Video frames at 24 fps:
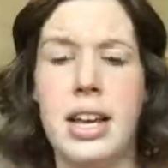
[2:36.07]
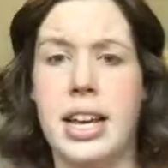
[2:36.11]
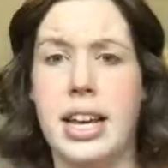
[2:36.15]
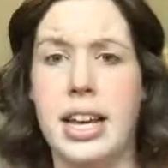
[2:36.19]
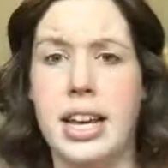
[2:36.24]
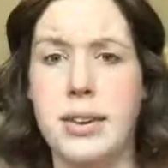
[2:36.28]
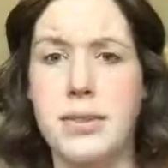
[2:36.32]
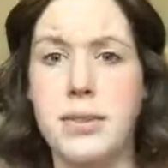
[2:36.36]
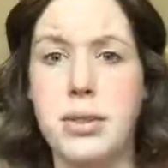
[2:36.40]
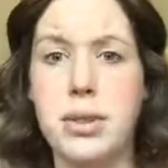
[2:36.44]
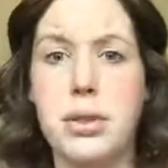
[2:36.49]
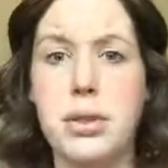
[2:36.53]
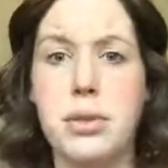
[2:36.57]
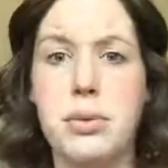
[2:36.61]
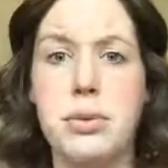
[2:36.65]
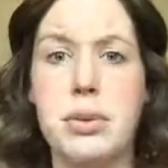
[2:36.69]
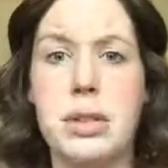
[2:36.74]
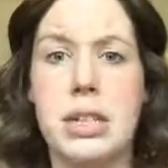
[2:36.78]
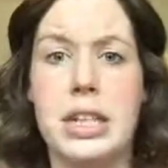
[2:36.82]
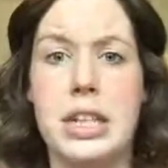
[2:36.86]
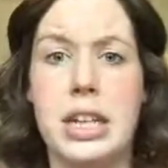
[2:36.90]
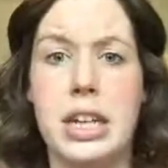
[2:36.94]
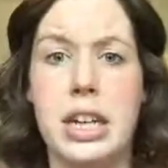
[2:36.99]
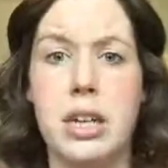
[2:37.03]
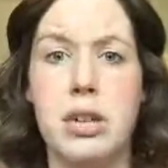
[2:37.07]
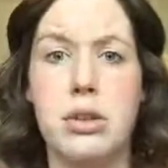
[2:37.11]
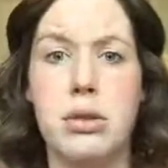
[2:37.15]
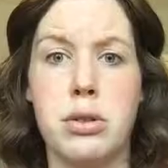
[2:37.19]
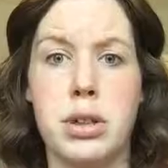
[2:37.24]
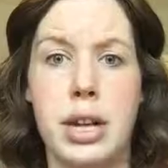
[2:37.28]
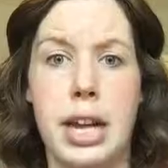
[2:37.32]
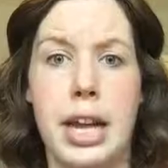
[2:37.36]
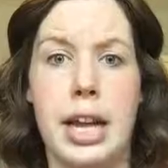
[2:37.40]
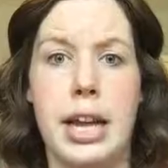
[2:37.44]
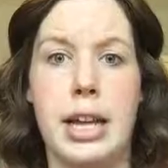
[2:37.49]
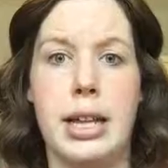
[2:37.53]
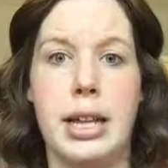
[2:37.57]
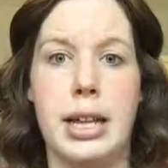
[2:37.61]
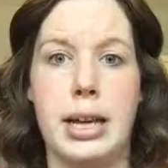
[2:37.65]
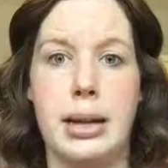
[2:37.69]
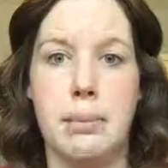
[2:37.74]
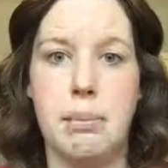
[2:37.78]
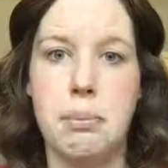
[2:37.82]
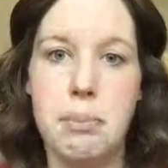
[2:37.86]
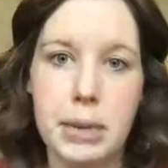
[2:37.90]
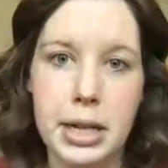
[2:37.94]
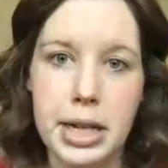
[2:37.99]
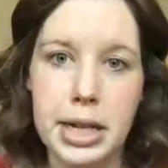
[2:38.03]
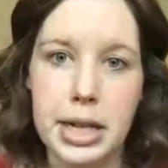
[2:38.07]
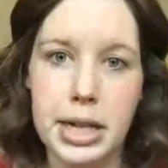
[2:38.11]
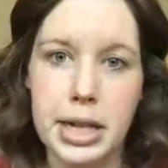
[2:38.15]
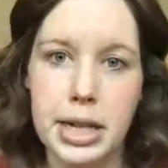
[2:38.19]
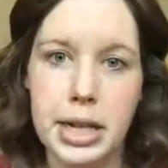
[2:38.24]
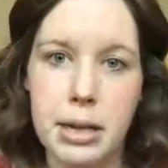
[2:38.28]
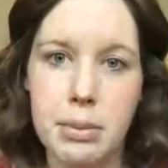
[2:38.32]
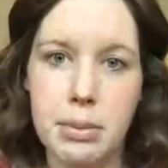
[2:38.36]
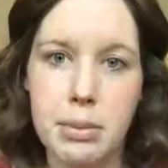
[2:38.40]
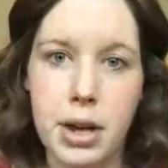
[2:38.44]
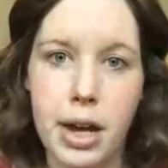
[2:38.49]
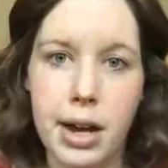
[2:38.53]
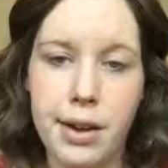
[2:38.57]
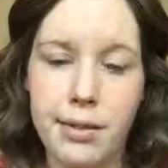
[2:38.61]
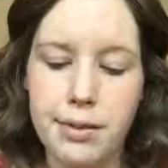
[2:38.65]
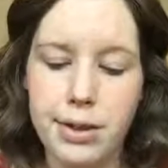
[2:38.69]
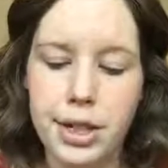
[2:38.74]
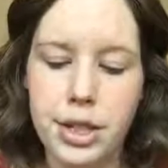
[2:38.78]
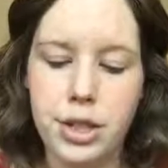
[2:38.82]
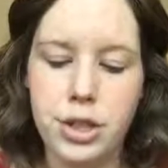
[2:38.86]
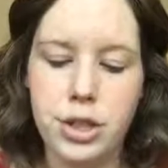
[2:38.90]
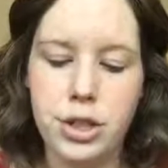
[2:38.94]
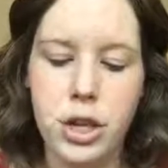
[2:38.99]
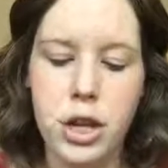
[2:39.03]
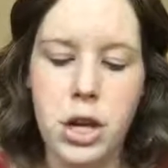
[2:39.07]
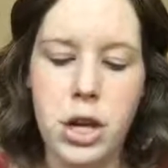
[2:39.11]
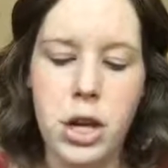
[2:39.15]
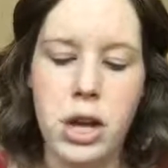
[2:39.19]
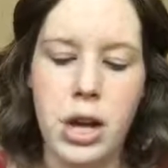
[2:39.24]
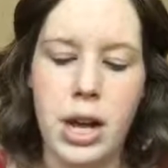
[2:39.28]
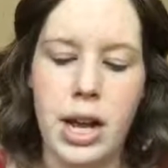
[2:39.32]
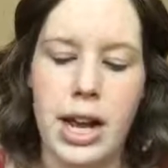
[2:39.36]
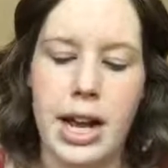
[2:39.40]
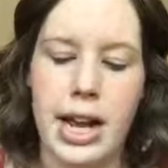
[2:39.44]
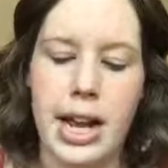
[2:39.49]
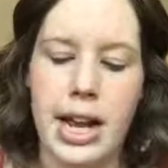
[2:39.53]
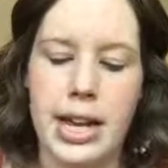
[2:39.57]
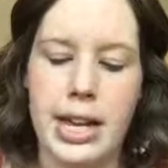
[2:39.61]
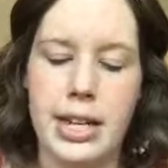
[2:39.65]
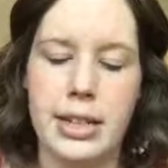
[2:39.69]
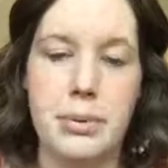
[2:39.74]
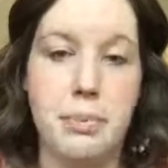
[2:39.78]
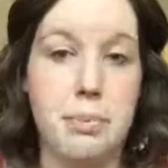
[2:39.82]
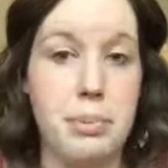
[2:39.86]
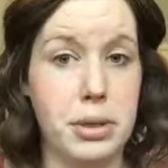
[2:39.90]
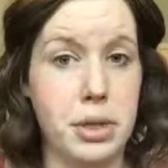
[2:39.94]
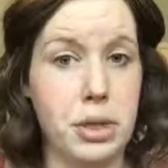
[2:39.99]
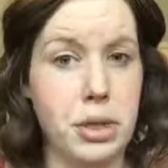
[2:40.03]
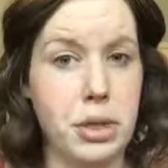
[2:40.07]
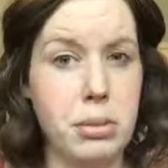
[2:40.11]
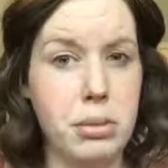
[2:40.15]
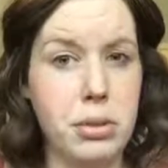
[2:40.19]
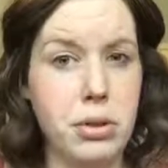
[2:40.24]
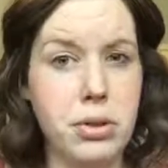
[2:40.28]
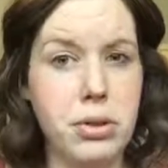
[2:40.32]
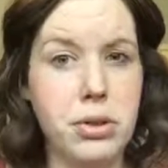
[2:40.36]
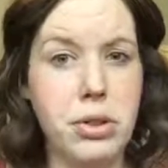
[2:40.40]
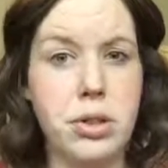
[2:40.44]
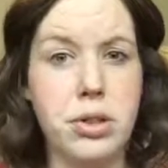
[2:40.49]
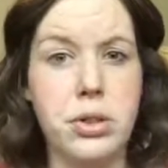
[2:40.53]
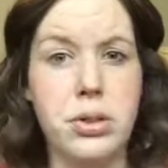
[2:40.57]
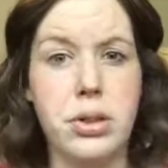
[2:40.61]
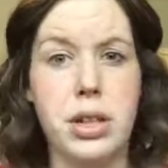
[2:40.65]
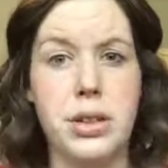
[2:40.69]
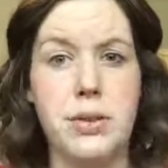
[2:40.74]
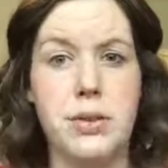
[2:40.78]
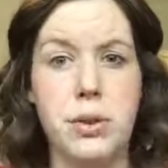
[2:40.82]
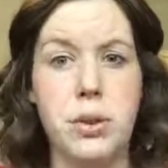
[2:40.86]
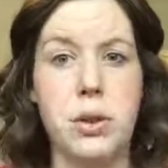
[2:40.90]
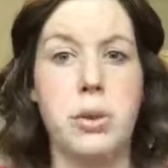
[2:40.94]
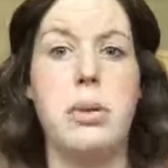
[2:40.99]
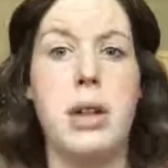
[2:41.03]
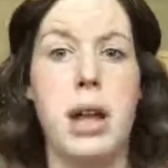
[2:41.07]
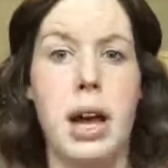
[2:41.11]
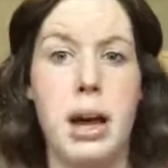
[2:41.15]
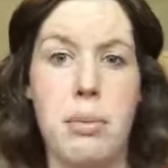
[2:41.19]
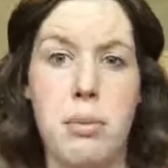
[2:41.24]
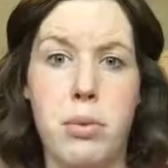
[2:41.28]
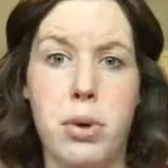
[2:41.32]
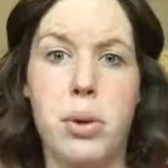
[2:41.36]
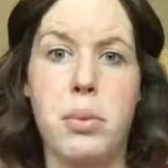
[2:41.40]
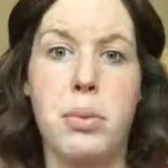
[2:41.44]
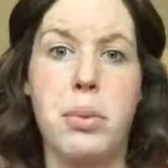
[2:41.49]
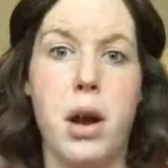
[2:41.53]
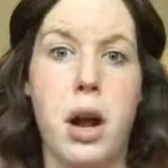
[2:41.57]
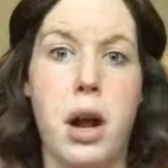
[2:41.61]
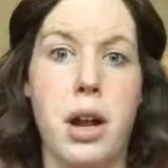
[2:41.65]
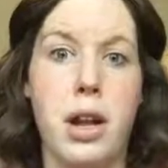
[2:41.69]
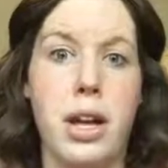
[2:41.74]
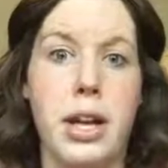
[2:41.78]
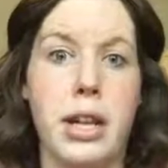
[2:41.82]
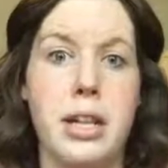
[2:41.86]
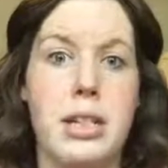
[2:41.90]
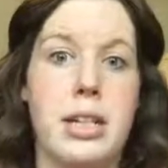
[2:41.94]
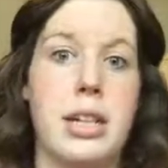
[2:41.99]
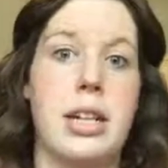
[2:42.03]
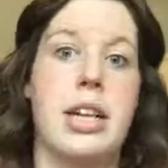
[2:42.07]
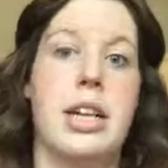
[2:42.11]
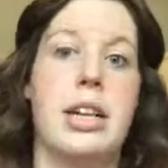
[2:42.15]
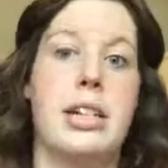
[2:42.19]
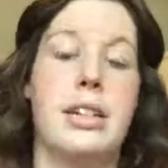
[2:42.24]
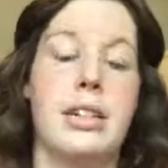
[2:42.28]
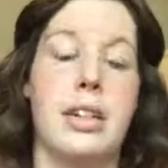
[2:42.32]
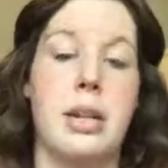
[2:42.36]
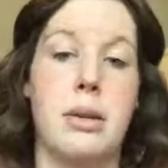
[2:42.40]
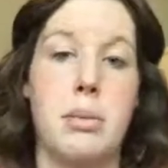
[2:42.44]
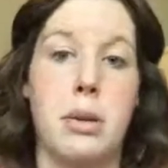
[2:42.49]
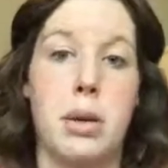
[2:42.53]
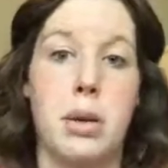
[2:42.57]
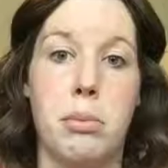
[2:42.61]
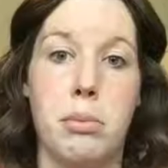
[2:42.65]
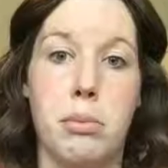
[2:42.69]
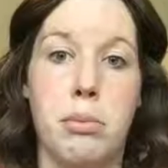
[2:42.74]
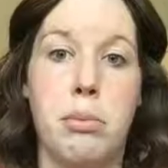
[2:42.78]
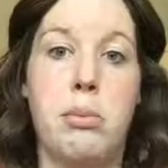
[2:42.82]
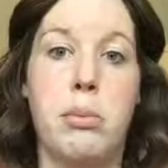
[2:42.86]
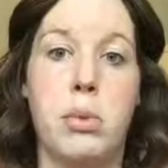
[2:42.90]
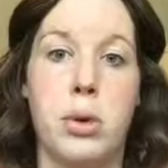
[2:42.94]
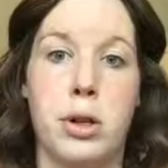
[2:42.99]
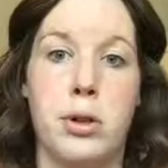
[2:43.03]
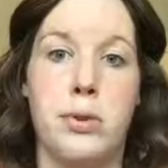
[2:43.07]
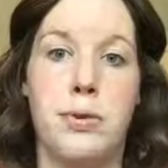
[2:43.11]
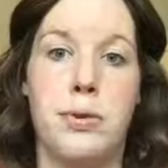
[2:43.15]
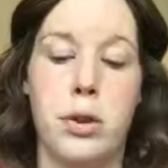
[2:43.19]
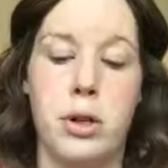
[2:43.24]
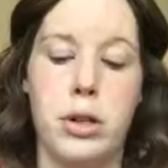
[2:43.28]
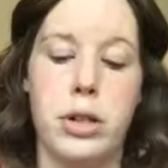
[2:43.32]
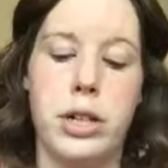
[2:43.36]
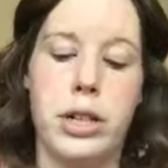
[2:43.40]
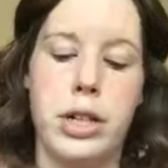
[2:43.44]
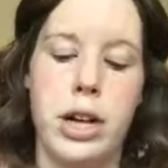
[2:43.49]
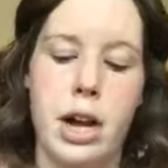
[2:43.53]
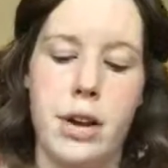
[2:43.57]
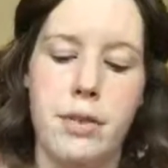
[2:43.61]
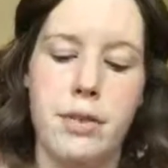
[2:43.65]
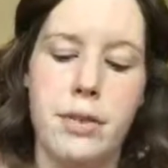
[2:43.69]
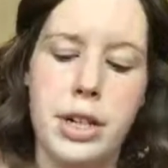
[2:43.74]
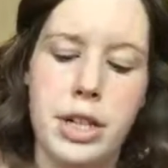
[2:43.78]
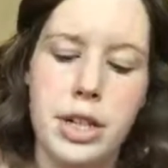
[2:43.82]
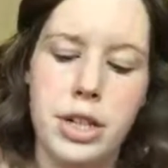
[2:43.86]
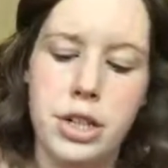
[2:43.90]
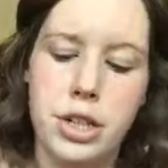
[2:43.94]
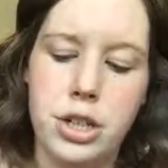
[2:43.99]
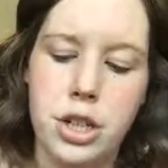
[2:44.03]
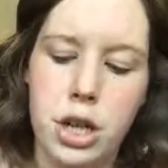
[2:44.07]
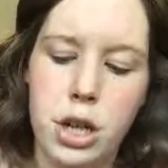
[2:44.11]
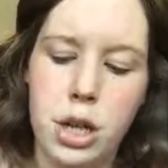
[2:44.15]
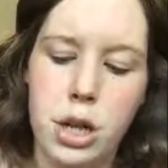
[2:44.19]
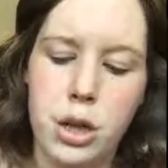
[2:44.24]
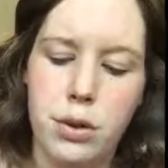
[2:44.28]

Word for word: It gives you a really great like medium coverage and it's buildable so you, if you apply more product it's going to be more fuller coverage.